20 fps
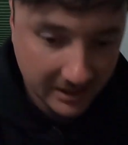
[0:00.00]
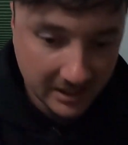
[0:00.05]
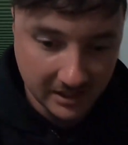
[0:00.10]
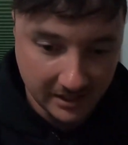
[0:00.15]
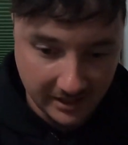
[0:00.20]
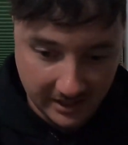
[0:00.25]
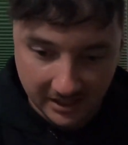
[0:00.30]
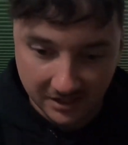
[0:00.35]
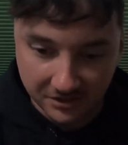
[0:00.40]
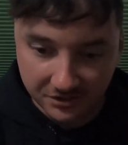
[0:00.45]

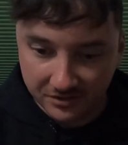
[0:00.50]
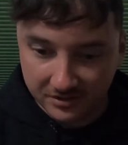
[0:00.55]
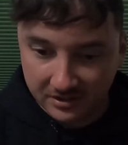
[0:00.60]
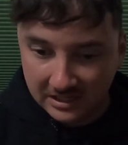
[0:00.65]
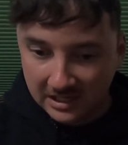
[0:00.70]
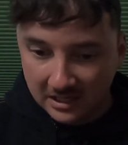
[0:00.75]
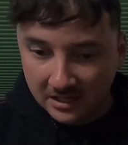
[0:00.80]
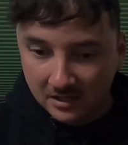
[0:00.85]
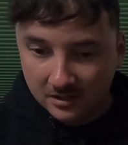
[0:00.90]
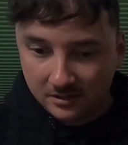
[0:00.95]
that, yeah, just
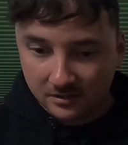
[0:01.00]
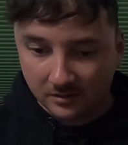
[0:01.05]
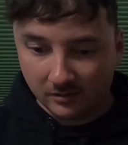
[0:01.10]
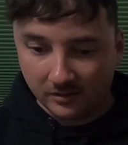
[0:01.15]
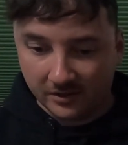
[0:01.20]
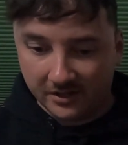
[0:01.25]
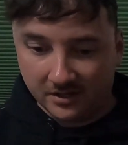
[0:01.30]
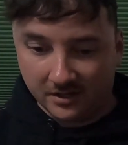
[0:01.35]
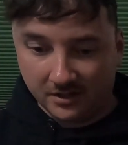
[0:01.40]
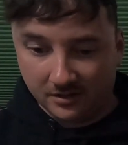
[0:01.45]

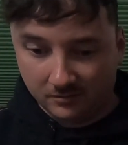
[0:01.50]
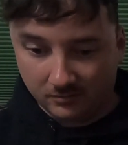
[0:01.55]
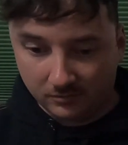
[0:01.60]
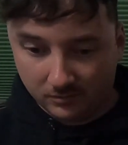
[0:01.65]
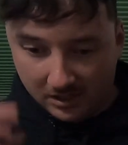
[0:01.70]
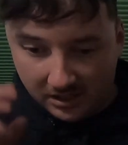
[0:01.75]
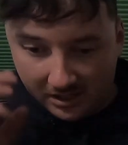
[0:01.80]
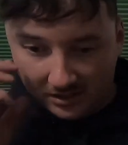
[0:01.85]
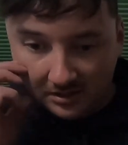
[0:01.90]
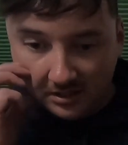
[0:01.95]
don't let your
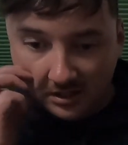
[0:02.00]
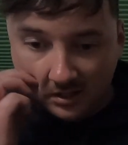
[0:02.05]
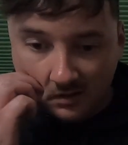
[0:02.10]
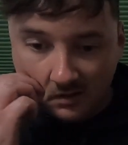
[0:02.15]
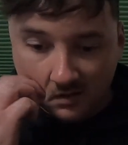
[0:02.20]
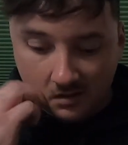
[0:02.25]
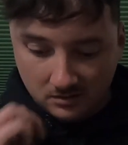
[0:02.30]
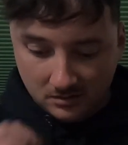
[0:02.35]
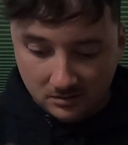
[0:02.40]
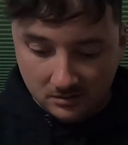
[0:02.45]
rod
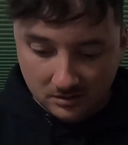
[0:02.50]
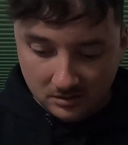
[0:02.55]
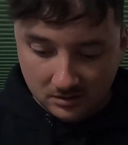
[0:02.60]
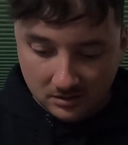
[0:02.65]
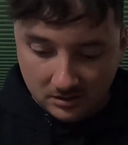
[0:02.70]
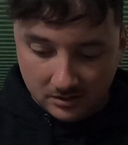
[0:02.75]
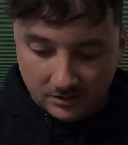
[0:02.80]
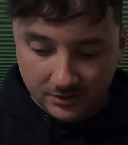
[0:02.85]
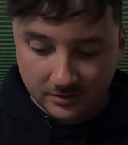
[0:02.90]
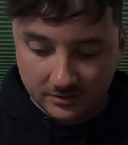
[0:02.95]

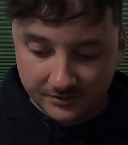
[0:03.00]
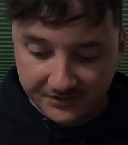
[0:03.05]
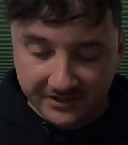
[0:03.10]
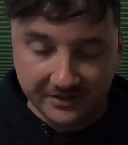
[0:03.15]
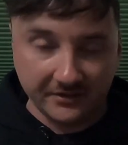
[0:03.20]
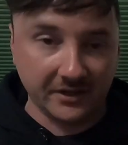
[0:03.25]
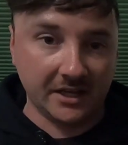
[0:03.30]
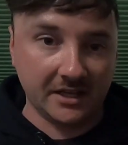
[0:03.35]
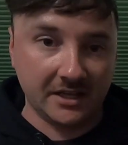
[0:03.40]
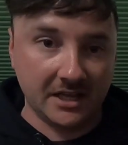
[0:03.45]

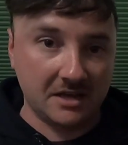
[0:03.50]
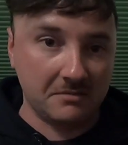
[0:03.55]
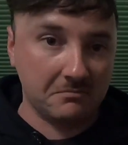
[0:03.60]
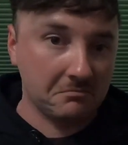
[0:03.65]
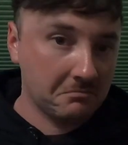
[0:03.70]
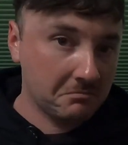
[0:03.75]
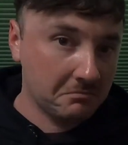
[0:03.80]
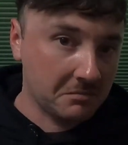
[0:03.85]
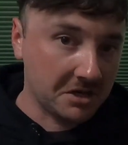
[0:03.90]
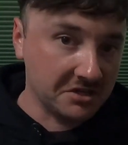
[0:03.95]
sit like that,
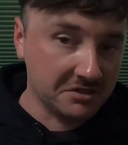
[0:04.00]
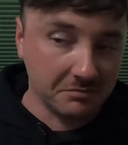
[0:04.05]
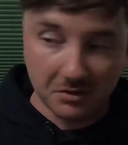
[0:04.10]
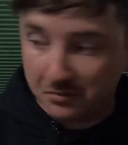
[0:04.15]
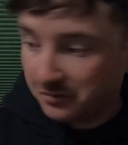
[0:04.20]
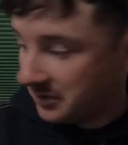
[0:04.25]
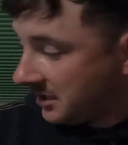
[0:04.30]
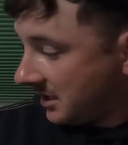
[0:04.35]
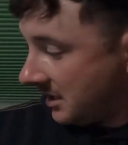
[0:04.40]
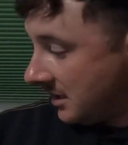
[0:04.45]
I
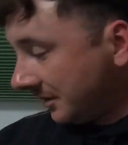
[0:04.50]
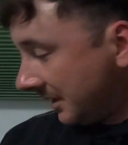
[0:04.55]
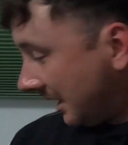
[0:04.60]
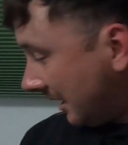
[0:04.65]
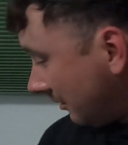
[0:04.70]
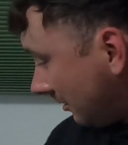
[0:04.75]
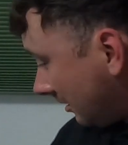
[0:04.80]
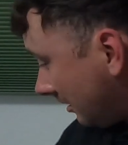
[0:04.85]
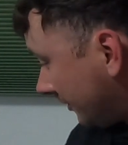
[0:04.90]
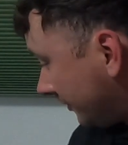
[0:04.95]
suppose. So
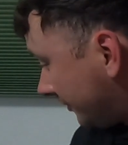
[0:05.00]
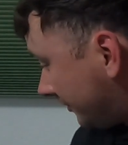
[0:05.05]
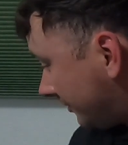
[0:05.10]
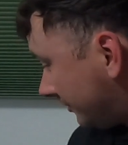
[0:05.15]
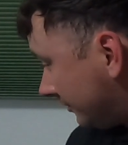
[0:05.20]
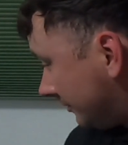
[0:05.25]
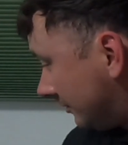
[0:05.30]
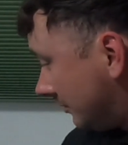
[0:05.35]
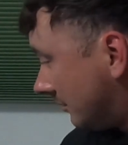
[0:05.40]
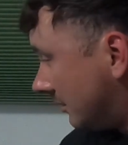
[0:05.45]
now on
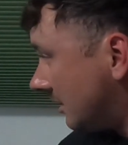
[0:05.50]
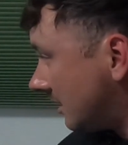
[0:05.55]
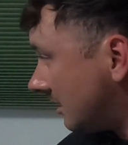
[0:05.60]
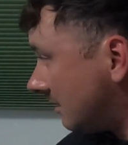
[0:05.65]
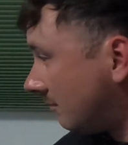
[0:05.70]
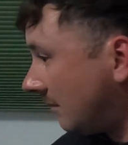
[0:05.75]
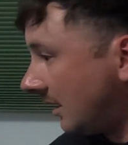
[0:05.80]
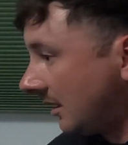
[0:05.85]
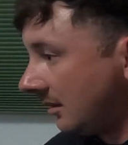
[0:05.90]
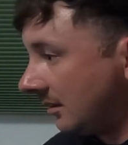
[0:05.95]
to
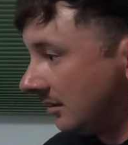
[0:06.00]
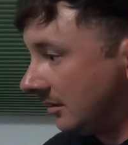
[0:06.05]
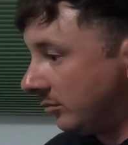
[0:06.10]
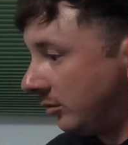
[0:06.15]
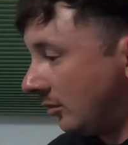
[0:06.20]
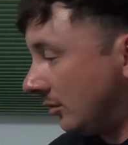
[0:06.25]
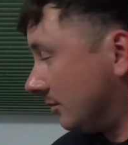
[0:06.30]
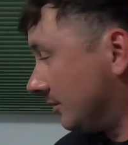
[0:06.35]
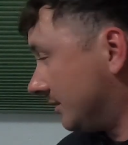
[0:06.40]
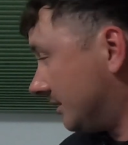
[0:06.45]
my other
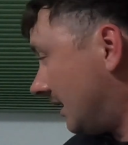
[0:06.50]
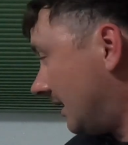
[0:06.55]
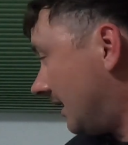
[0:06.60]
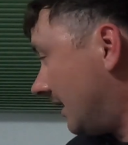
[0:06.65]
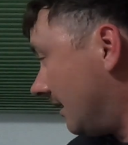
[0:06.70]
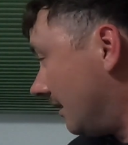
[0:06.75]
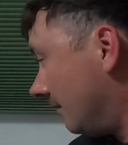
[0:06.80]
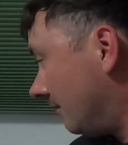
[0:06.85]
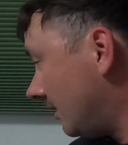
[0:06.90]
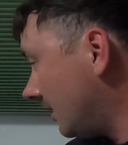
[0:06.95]
poles I
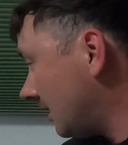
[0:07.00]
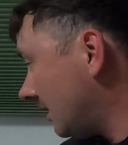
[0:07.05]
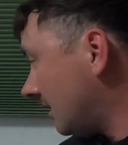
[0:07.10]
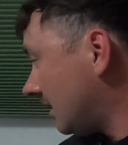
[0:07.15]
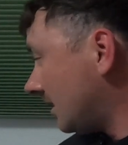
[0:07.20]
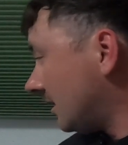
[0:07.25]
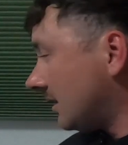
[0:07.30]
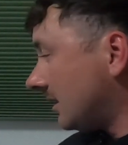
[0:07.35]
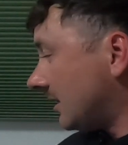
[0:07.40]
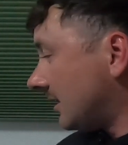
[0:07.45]
have.
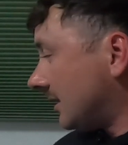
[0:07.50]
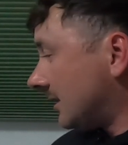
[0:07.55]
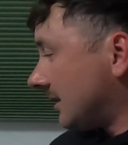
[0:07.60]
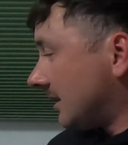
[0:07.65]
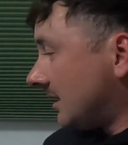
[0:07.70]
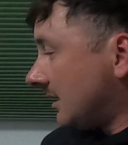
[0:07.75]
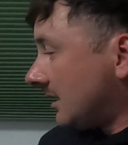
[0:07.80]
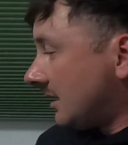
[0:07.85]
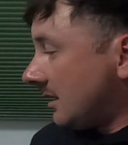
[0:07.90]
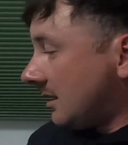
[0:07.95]

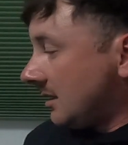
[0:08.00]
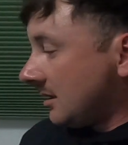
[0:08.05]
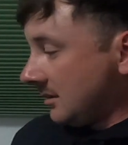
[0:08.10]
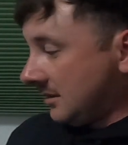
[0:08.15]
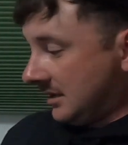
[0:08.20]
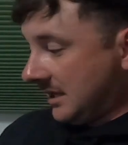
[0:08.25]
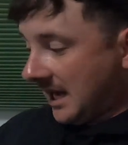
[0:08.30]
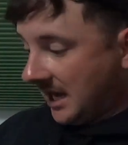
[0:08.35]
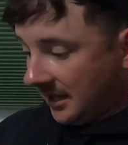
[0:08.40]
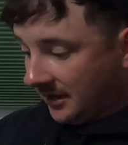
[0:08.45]

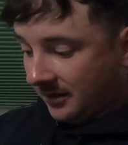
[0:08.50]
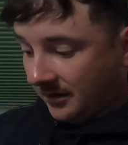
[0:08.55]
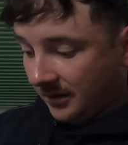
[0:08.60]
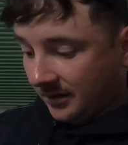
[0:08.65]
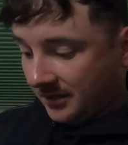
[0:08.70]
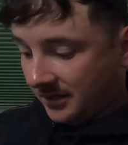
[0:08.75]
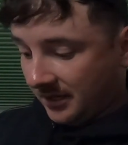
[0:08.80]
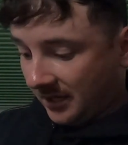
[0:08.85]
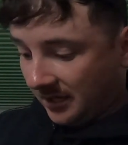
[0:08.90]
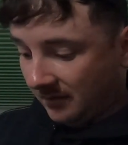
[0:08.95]
Not
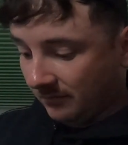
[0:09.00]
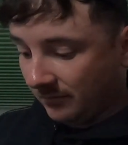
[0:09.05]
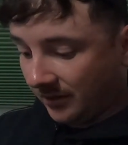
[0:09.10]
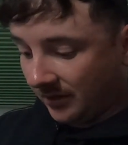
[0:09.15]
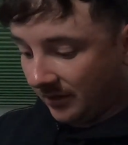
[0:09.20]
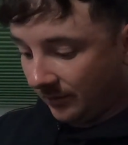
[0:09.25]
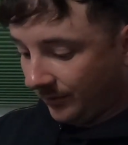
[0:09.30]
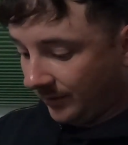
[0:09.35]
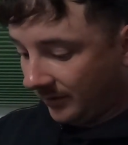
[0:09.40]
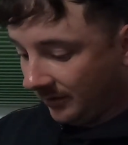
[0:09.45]
13,
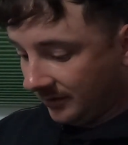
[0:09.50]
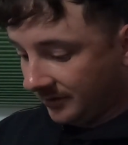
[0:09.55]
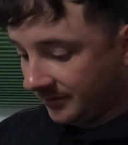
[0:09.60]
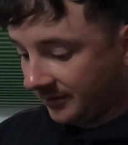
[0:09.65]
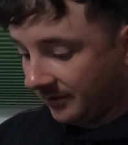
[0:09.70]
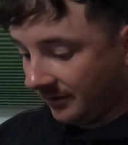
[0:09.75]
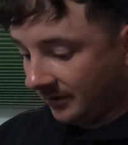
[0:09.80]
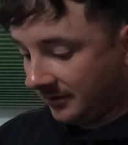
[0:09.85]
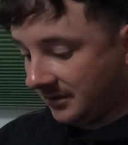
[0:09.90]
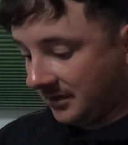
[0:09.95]
but the reel
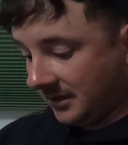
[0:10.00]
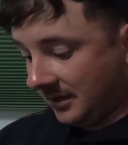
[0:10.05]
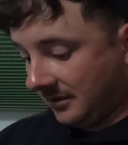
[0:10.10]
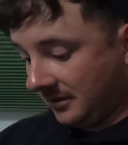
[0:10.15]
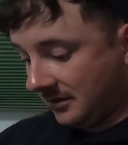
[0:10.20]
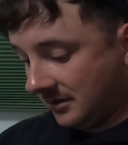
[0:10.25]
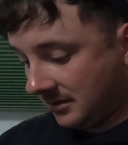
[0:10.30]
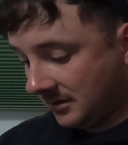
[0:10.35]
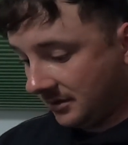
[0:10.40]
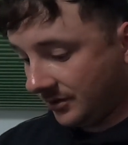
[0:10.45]
is
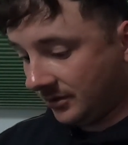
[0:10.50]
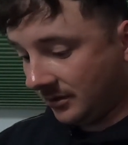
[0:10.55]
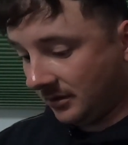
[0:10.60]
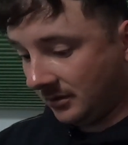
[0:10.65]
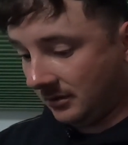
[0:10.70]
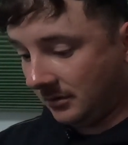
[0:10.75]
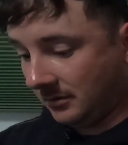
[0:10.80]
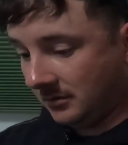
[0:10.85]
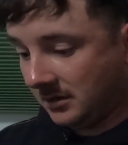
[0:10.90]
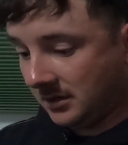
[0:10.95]
13.
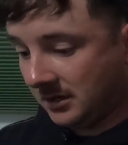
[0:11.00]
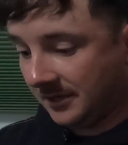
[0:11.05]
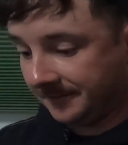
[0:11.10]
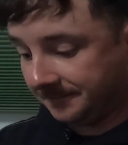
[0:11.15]
So